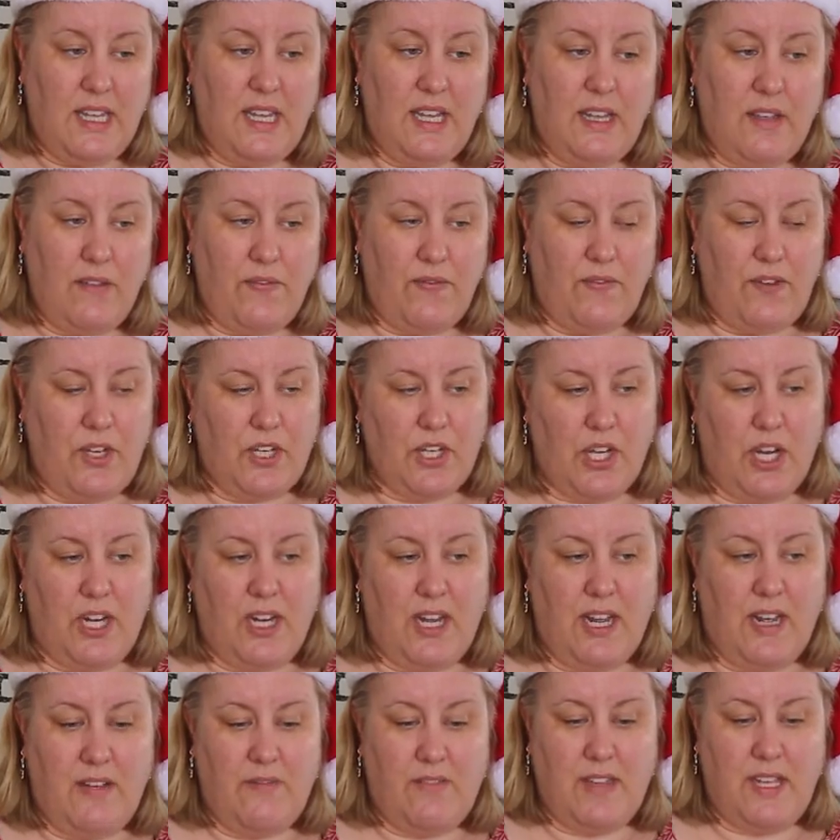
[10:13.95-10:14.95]
If you
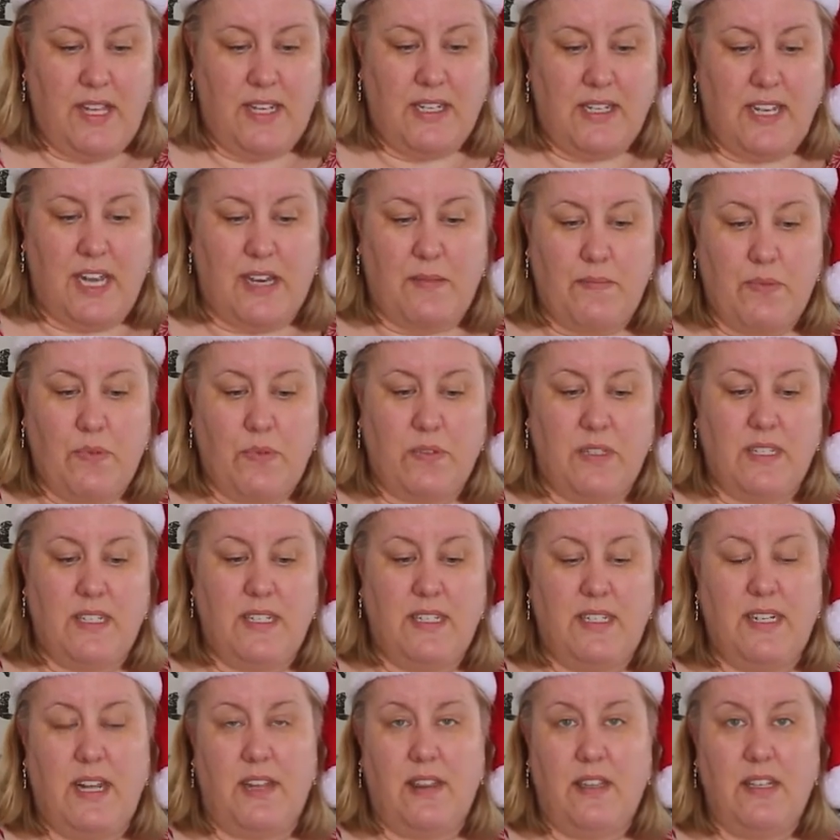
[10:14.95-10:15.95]
don't have the exact balls,
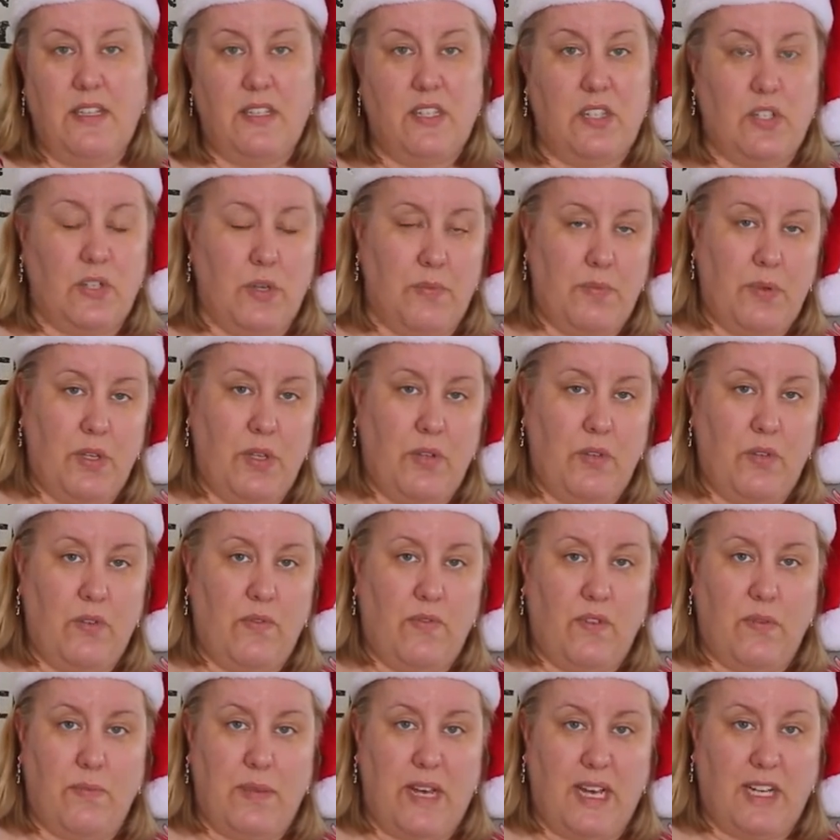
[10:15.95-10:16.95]
there's nothing stopping
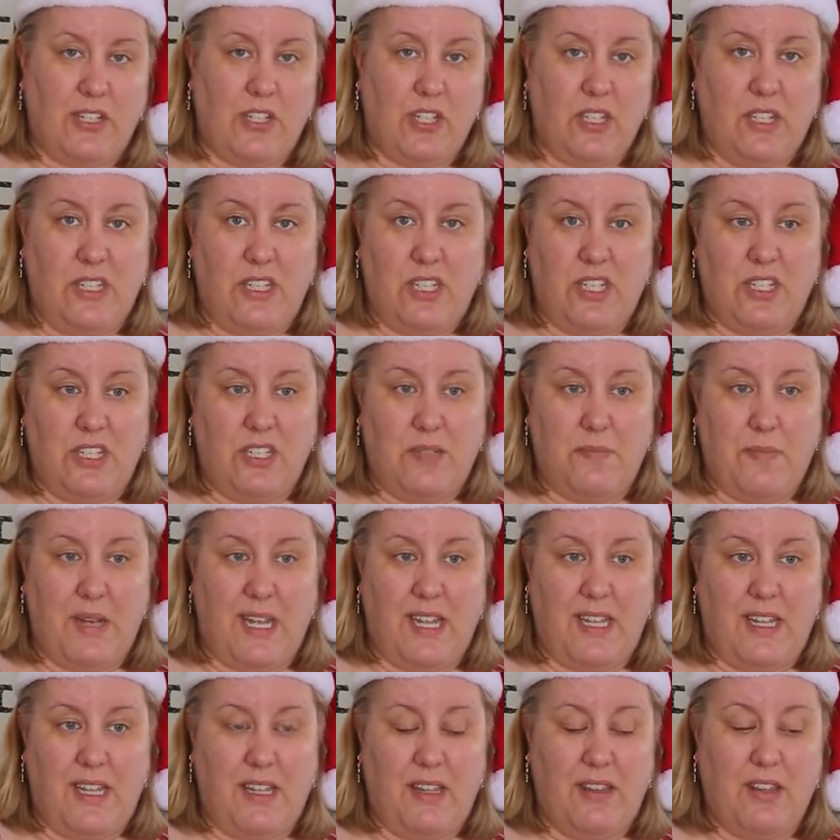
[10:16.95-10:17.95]
you from actually just
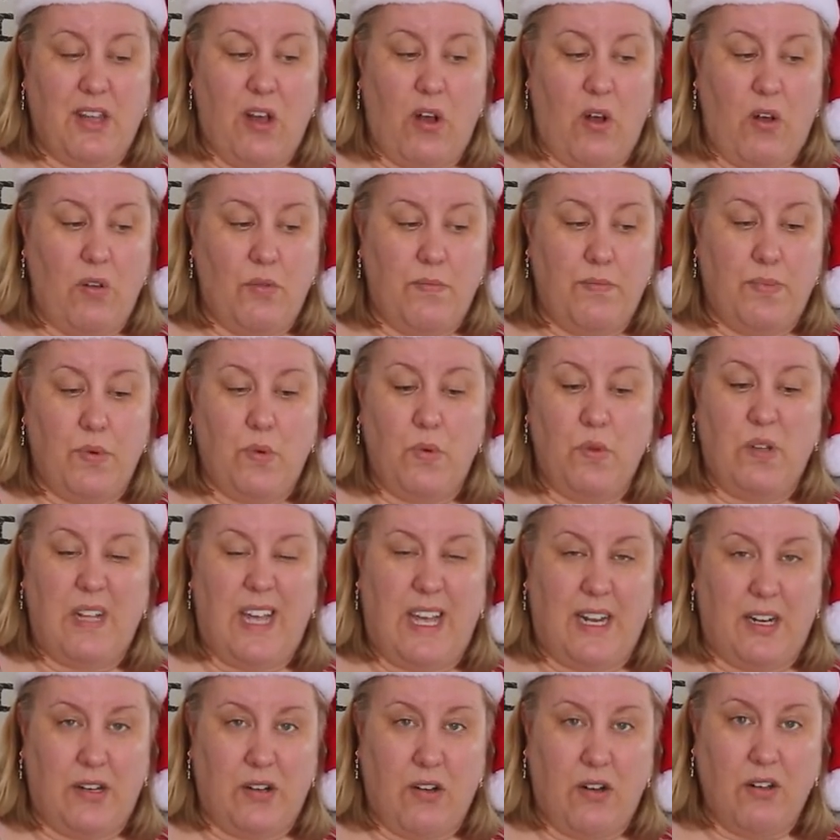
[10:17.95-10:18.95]
making the whole ball
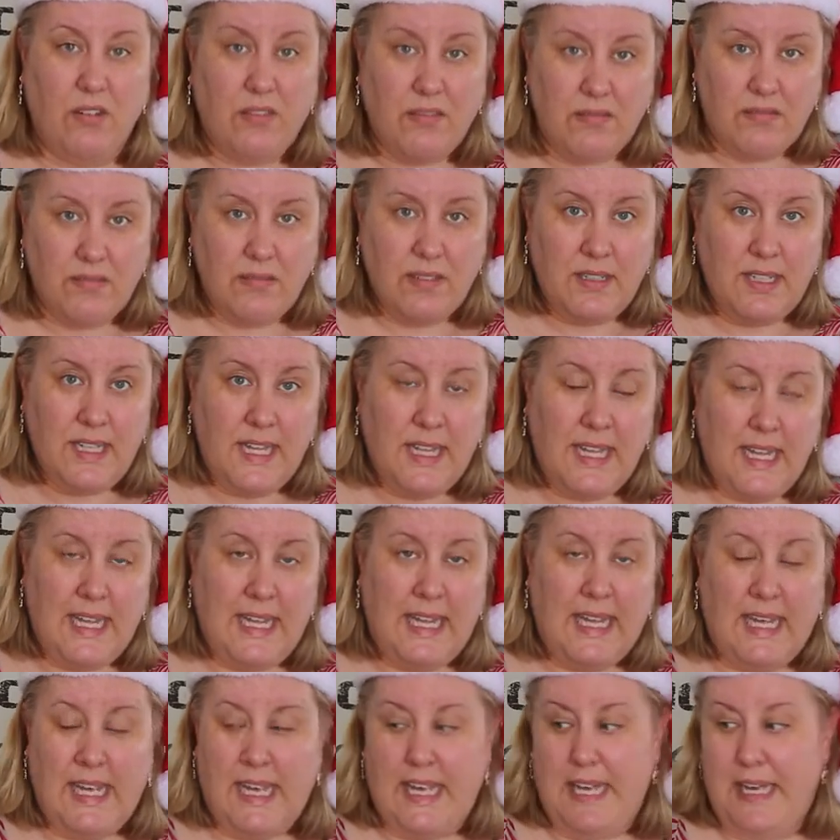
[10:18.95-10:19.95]
out of cotton.
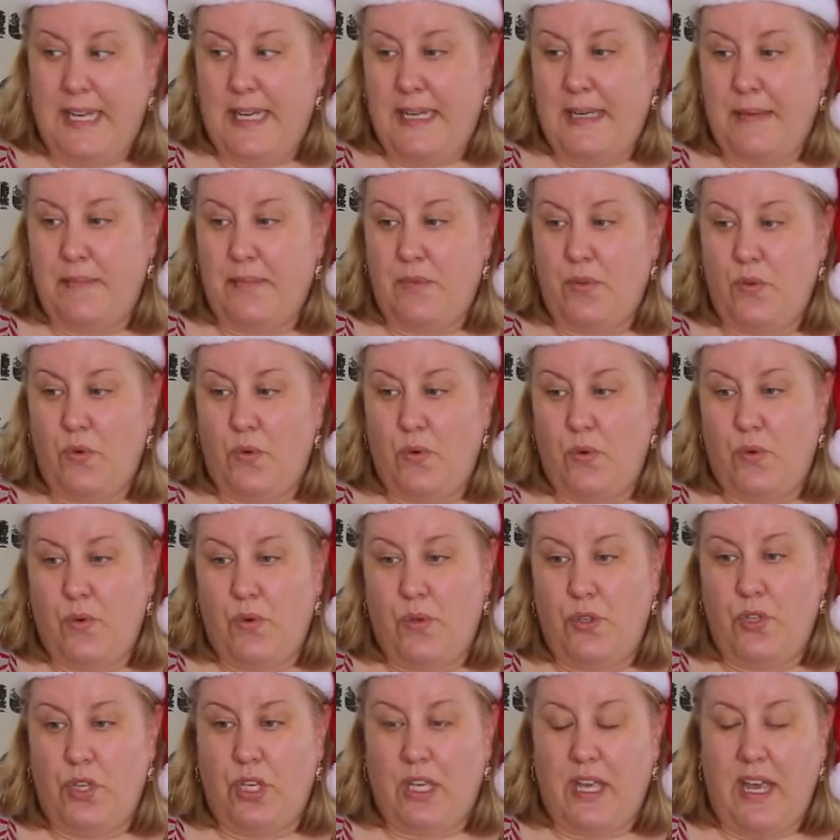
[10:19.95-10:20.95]

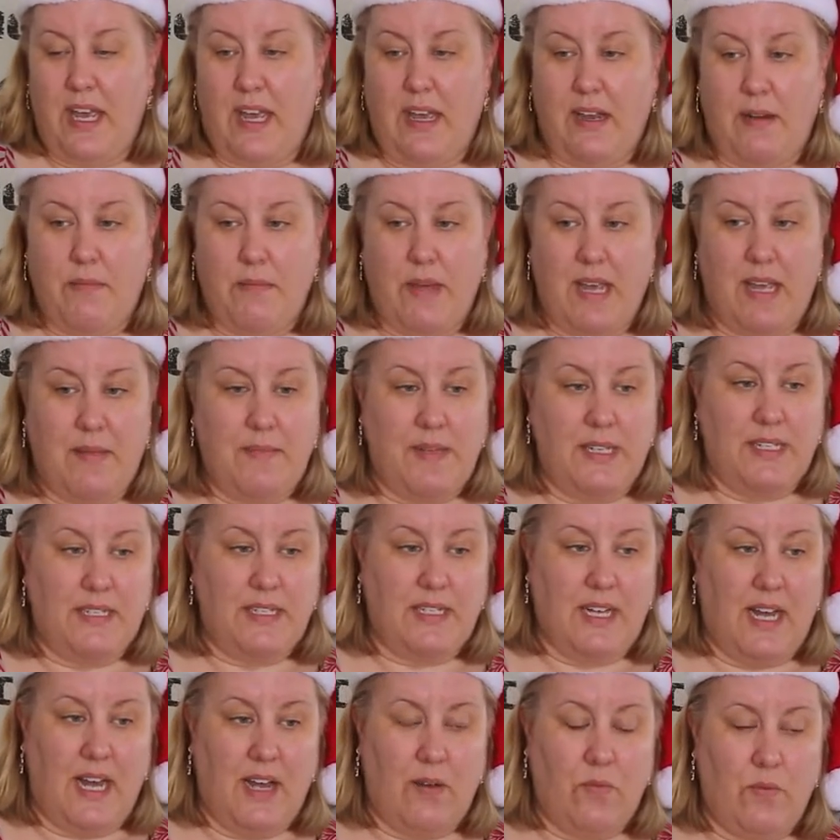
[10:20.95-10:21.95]
Or you can maybe
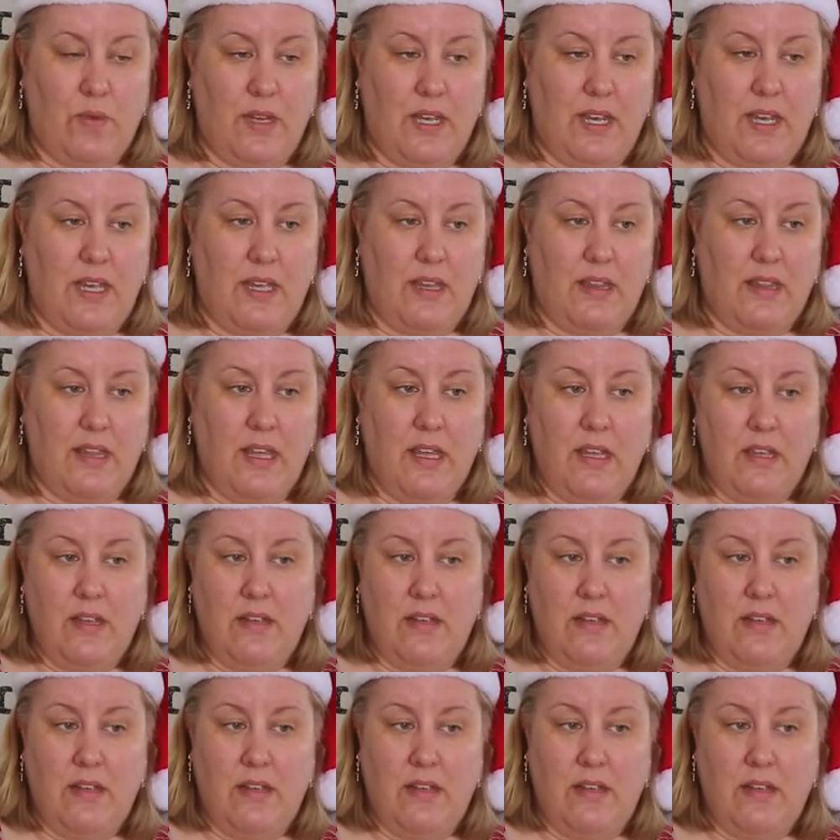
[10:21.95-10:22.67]
start with